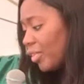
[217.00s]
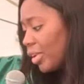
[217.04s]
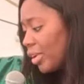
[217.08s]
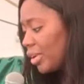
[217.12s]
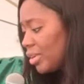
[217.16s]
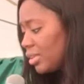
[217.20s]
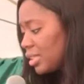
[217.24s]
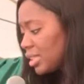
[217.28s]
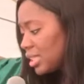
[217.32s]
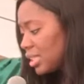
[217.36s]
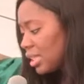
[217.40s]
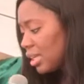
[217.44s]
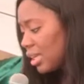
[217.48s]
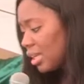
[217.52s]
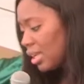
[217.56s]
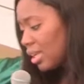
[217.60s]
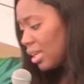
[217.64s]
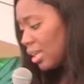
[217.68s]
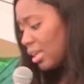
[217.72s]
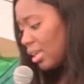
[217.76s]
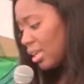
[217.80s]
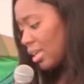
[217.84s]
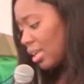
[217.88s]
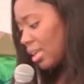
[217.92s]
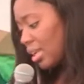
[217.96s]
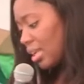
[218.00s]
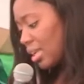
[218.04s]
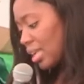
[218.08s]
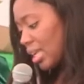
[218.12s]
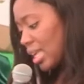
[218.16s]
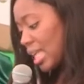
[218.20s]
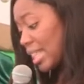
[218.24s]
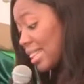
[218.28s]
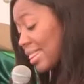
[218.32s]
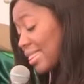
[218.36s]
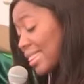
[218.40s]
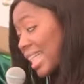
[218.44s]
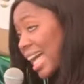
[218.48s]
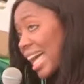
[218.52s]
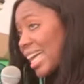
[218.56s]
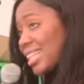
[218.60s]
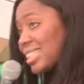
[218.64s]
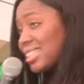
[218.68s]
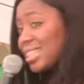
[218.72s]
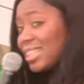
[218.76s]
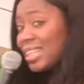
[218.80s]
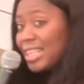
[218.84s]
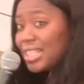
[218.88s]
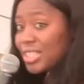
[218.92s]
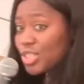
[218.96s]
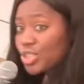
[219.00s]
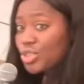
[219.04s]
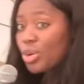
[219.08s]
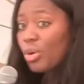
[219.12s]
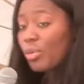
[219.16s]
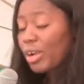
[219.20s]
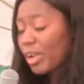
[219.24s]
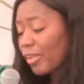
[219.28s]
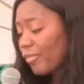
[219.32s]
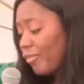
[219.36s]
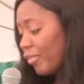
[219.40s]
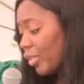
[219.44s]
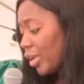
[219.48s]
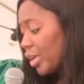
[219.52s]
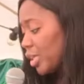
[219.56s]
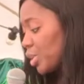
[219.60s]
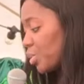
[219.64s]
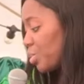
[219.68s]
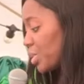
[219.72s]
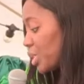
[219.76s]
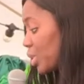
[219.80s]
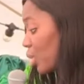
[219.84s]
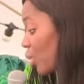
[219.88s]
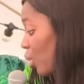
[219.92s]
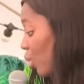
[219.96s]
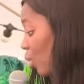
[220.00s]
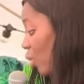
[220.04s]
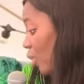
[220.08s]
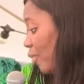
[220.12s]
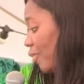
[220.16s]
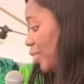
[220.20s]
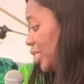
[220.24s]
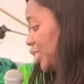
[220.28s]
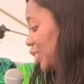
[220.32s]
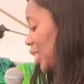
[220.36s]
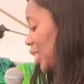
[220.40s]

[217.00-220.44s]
vote, that historic vote was a call for